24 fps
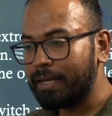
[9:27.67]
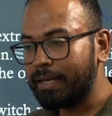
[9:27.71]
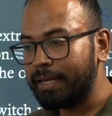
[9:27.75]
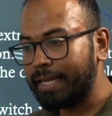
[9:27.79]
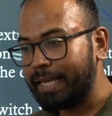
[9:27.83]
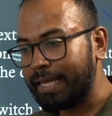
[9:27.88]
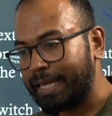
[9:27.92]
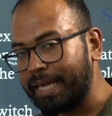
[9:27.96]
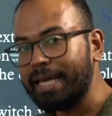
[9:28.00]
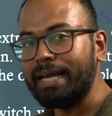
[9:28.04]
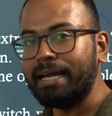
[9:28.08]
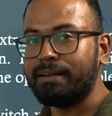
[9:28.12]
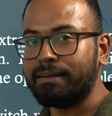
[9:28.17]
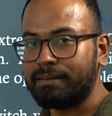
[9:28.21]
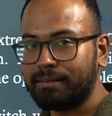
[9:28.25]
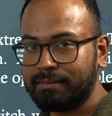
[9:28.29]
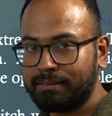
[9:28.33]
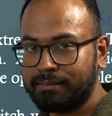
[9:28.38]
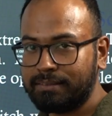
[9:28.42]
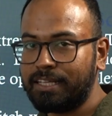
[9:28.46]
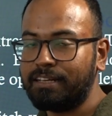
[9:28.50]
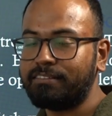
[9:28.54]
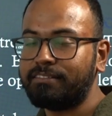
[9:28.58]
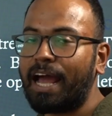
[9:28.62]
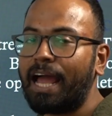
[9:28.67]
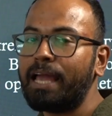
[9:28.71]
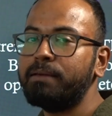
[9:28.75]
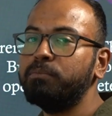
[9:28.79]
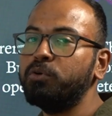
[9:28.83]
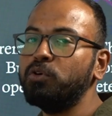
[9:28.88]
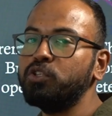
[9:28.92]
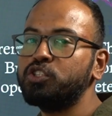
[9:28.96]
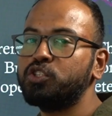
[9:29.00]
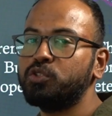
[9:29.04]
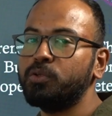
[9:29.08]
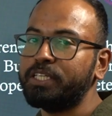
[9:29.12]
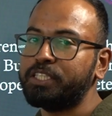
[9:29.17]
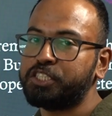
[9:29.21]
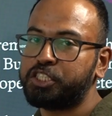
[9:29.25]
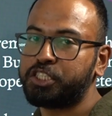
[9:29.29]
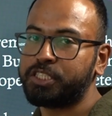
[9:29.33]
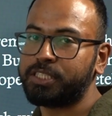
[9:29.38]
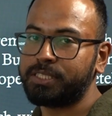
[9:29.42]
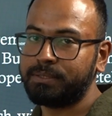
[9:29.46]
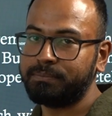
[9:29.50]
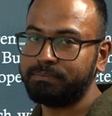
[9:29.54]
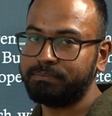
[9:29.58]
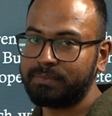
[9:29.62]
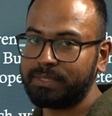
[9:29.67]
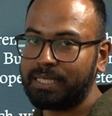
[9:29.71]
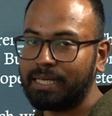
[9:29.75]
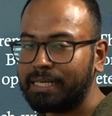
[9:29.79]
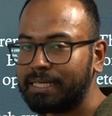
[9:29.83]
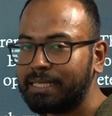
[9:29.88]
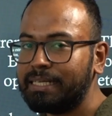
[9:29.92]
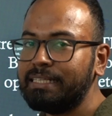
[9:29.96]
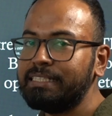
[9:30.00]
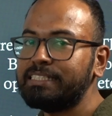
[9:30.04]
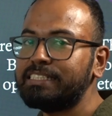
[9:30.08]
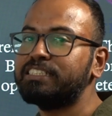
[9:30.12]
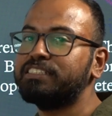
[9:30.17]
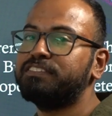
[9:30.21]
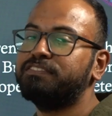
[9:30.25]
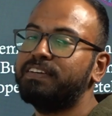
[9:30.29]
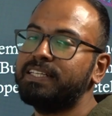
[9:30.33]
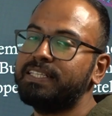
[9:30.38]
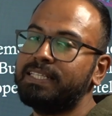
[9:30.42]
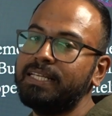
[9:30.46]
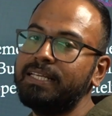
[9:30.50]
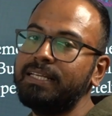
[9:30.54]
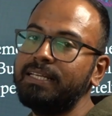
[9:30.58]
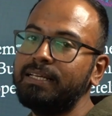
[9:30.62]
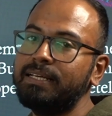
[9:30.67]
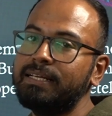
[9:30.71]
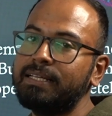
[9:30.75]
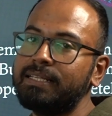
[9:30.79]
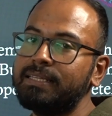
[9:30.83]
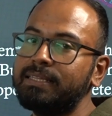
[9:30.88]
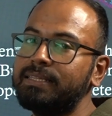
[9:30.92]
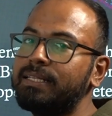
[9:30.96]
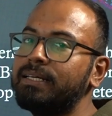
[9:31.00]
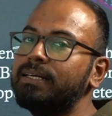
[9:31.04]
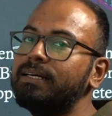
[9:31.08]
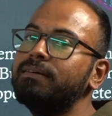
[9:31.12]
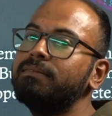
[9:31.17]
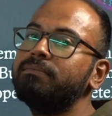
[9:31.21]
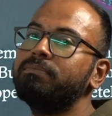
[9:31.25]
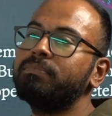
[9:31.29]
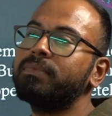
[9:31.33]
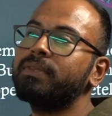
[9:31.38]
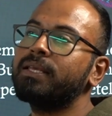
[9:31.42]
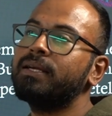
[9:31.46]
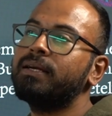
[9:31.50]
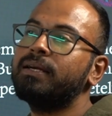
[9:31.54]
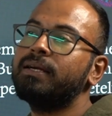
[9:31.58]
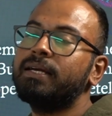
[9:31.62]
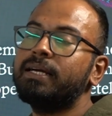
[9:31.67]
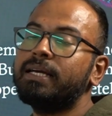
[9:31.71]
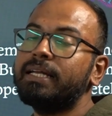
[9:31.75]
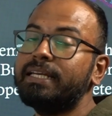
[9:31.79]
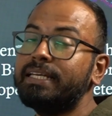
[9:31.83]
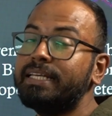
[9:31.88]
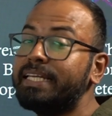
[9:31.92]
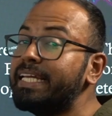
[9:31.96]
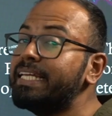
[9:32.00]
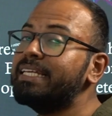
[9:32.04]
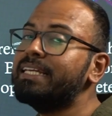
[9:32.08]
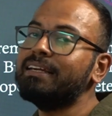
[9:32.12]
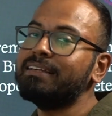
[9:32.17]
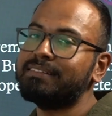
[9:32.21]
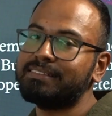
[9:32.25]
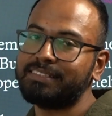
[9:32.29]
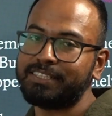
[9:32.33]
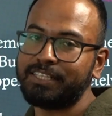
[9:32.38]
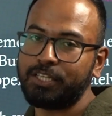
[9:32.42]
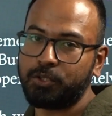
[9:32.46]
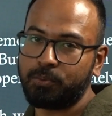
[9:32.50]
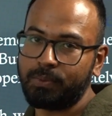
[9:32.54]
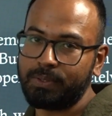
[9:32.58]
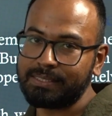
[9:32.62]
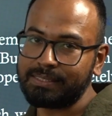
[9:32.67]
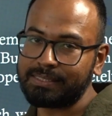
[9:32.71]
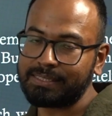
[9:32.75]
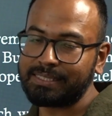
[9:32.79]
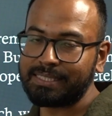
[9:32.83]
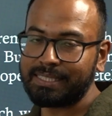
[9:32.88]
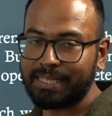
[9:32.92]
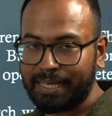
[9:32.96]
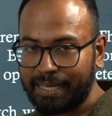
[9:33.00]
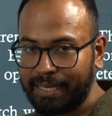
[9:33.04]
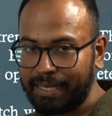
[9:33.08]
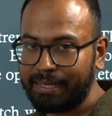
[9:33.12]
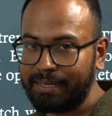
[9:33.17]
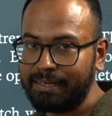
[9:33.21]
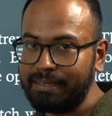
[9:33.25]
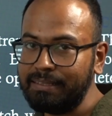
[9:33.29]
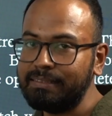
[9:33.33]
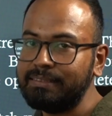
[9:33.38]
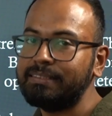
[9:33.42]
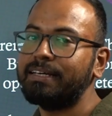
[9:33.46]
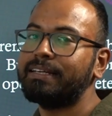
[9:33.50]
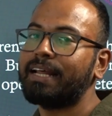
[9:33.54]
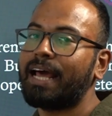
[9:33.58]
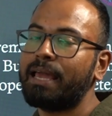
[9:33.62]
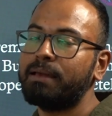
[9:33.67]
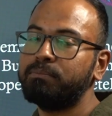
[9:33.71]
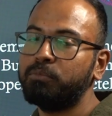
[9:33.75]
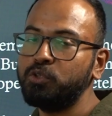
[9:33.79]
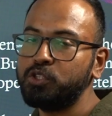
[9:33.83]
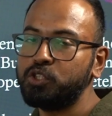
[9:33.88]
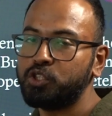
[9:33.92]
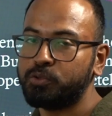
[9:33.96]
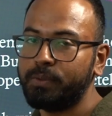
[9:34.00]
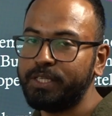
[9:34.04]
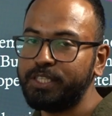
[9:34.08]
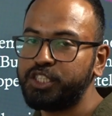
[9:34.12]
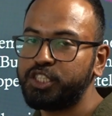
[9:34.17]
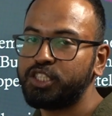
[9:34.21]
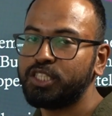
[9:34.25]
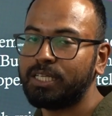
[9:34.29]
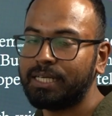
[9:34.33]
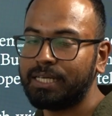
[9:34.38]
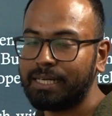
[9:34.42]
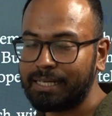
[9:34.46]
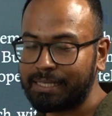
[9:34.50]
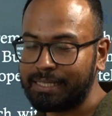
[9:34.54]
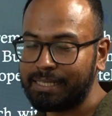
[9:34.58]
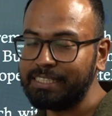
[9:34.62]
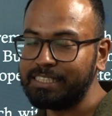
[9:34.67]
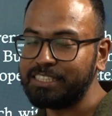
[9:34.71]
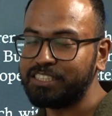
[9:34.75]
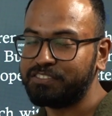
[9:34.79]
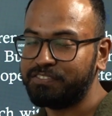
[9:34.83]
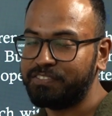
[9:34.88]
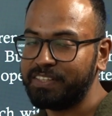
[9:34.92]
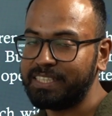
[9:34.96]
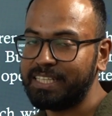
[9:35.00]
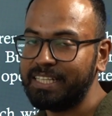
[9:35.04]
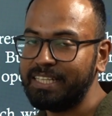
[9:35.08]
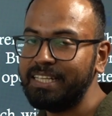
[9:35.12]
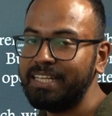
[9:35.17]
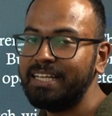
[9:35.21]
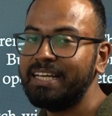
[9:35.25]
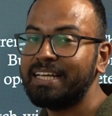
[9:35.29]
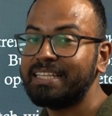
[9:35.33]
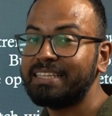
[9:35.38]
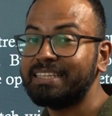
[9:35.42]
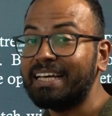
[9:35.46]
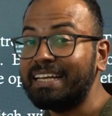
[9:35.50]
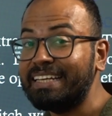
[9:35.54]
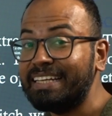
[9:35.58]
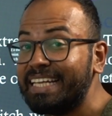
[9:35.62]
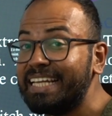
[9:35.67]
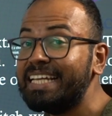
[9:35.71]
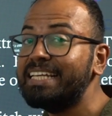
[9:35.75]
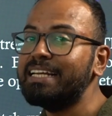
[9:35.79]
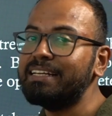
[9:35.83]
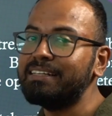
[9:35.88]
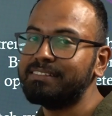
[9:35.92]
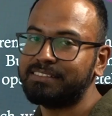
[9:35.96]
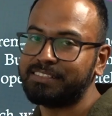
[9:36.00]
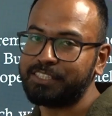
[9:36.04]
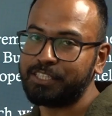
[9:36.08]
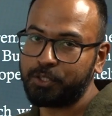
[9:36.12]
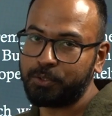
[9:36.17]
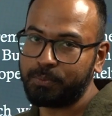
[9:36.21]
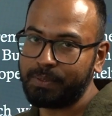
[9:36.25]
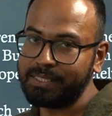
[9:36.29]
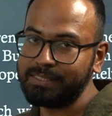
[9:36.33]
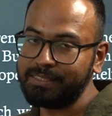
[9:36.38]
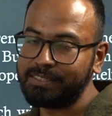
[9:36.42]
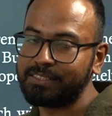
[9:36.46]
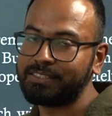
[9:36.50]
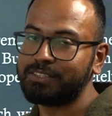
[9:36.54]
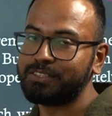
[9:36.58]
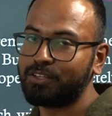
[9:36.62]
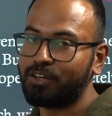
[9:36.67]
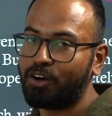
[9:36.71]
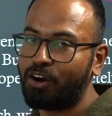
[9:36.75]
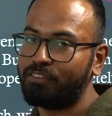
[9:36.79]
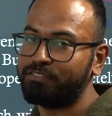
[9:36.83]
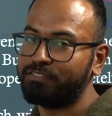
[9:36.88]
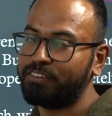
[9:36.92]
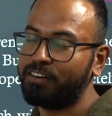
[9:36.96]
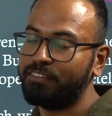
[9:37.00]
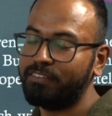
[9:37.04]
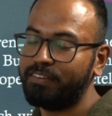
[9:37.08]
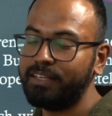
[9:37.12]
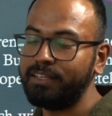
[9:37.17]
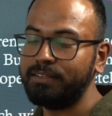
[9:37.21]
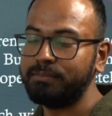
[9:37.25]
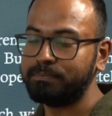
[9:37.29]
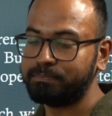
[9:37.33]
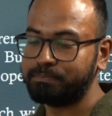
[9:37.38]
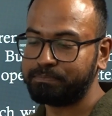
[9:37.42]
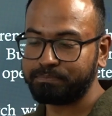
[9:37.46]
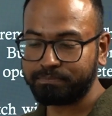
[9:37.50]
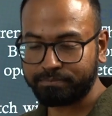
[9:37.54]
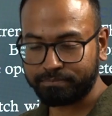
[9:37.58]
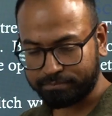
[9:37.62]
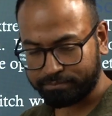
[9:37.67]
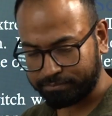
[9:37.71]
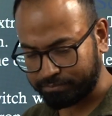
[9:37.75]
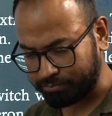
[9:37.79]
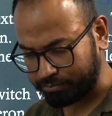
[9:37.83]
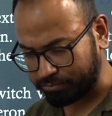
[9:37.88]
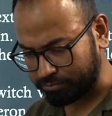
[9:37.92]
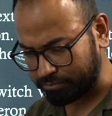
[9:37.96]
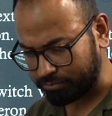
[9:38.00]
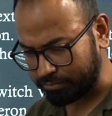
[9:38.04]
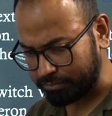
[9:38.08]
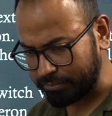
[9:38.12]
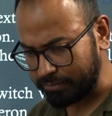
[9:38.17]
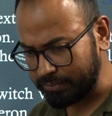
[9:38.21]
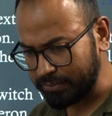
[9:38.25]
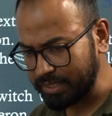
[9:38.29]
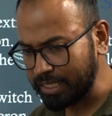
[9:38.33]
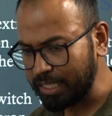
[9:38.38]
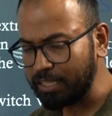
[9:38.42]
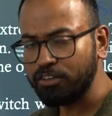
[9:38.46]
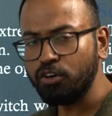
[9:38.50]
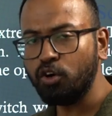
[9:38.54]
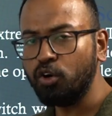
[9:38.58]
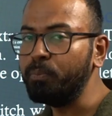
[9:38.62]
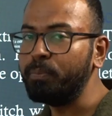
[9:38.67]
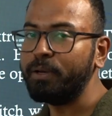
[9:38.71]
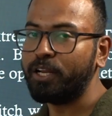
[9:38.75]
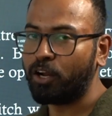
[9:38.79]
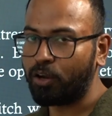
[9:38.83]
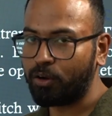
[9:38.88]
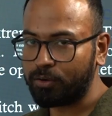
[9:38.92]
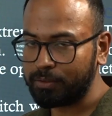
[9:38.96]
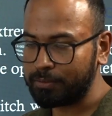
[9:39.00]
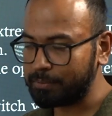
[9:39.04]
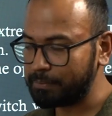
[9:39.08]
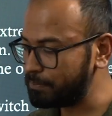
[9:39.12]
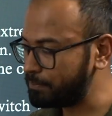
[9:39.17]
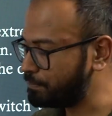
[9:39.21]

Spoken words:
Here, the riboswitch occurs within the leader sequence. Here, the riboswitch occurs within the leader sequence of our operon.